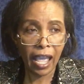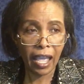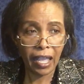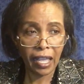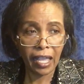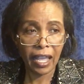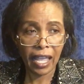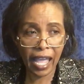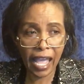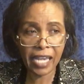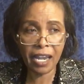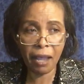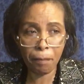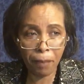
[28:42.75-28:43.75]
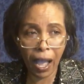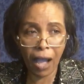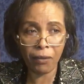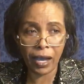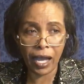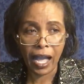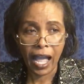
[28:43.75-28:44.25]
Any power
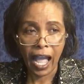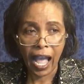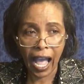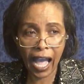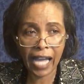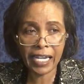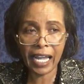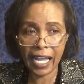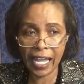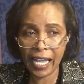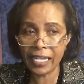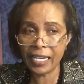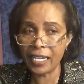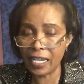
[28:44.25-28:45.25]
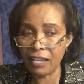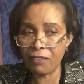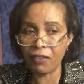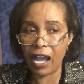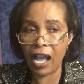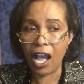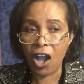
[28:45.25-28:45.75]
under any river
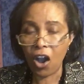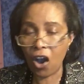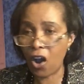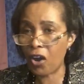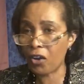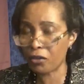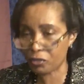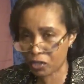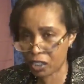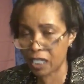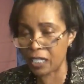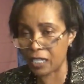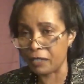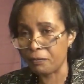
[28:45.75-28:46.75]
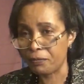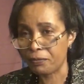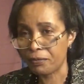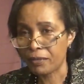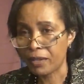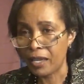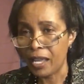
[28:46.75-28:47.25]
or sea,
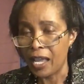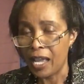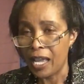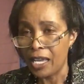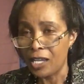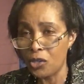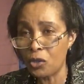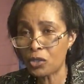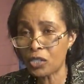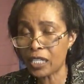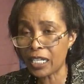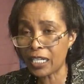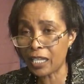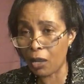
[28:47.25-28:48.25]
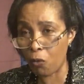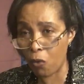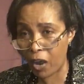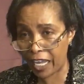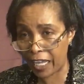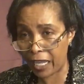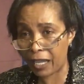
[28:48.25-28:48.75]
using the weather,
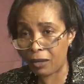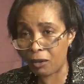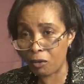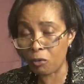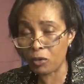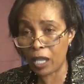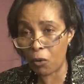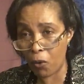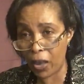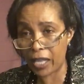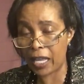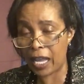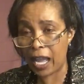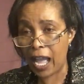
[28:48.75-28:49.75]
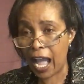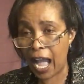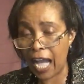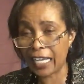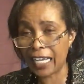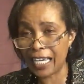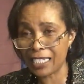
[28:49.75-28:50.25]
the weather
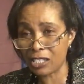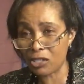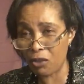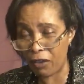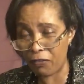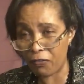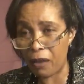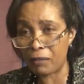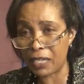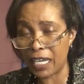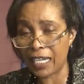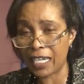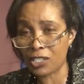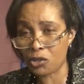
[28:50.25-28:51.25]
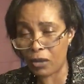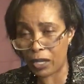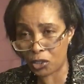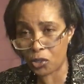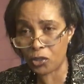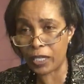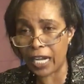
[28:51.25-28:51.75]
against your family, against your children,
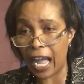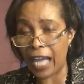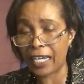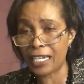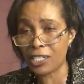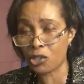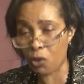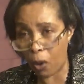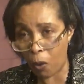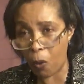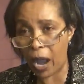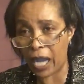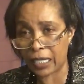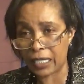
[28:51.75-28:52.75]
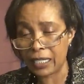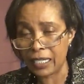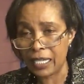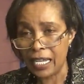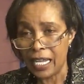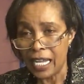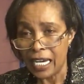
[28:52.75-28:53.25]
against your work,
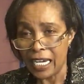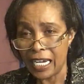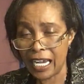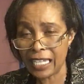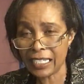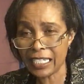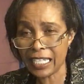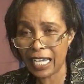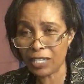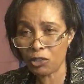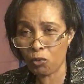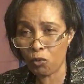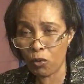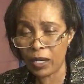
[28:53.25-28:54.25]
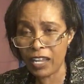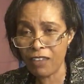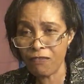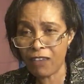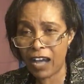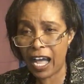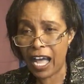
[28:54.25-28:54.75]
let that river
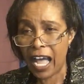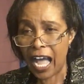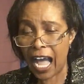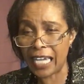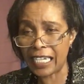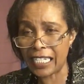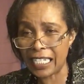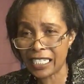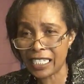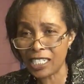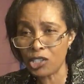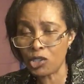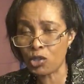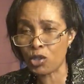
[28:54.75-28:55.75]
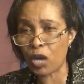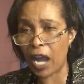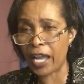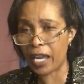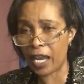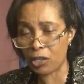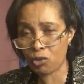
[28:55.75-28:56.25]
and the sea dry,
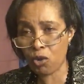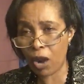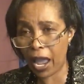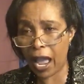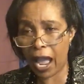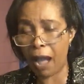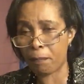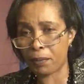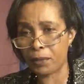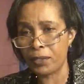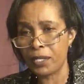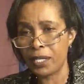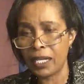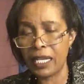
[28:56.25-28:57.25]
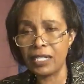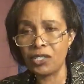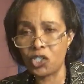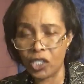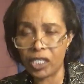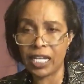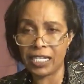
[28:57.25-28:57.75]
dry up in Jesus'
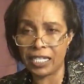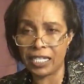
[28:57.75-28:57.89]
name.